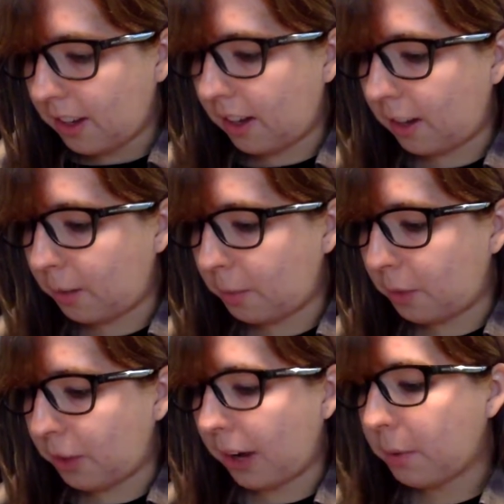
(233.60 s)

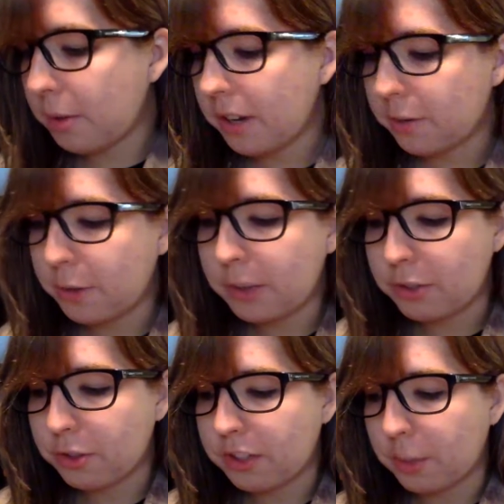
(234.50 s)
Okay, I wrote down a few
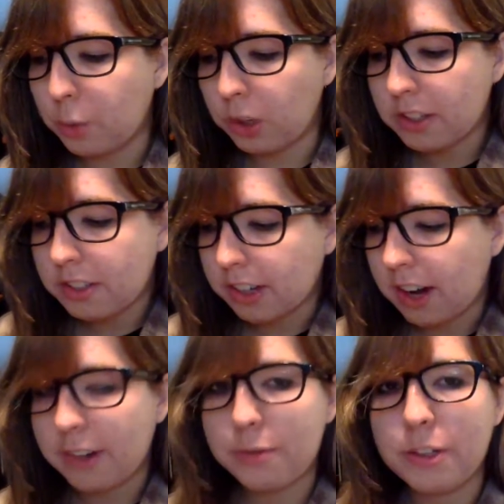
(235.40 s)
interesting points to
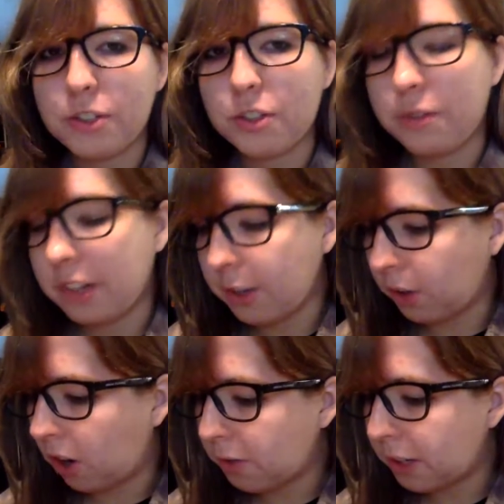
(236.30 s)
kind of finish the video
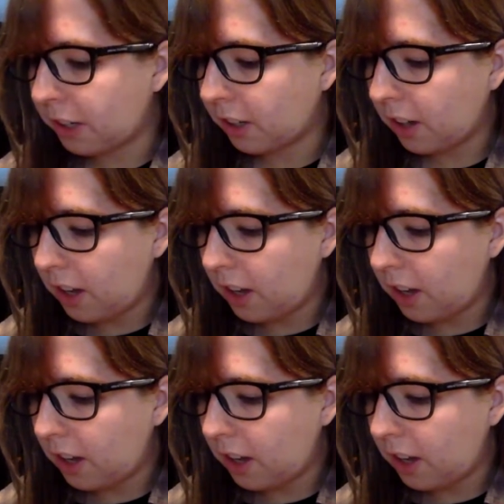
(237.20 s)
off here.